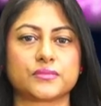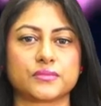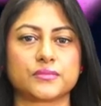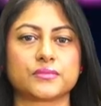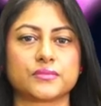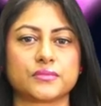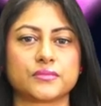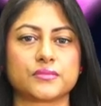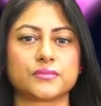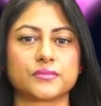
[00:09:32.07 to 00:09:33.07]

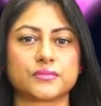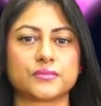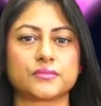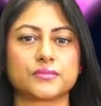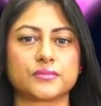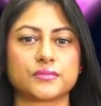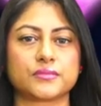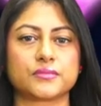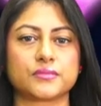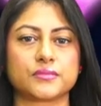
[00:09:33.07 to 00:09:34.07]

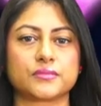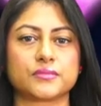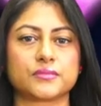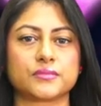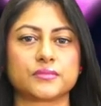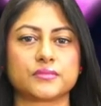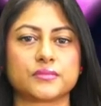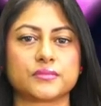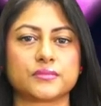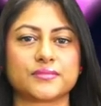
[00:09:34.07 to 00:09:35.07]

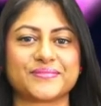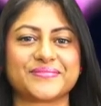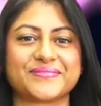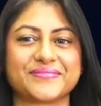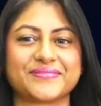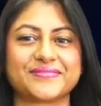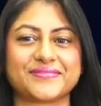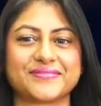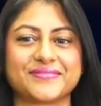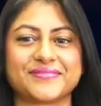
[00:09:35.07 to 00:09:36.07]

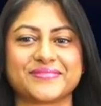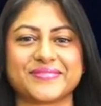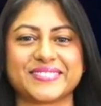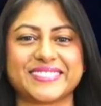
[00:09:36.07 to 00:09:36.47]
[no speech]